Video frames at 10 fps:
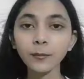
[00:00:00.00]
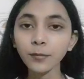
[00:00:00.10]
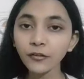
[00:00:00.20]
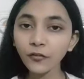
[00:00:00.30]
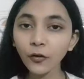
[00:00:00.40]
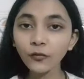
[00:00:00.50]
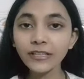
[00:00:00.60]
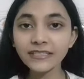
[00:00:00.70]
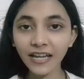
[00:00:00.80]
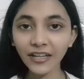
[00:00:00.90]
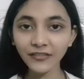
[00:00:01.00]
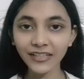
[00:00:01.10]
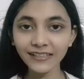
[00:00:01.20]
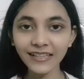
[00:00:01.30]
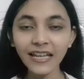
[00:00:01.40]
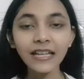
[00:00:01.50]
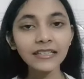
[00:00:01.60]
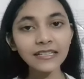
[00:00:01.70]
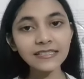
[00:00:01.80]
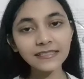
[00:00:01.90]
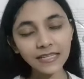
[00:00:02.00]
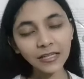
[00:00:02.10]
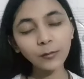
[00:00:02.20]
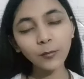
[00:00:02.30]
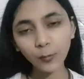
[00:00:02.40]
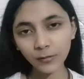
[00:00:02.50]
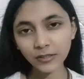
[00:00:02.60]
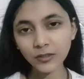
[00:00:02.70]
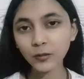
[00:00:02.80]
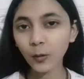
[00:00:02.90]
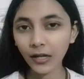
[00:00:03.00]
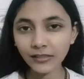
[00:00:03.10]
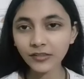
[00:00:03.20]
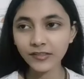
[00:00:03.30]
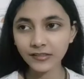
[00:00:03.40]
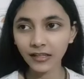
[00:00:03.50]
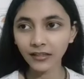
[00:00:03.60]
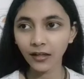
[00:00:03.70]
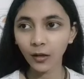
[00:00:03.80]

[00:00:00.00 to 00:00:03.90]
Before we dive in, let's take a moment to understand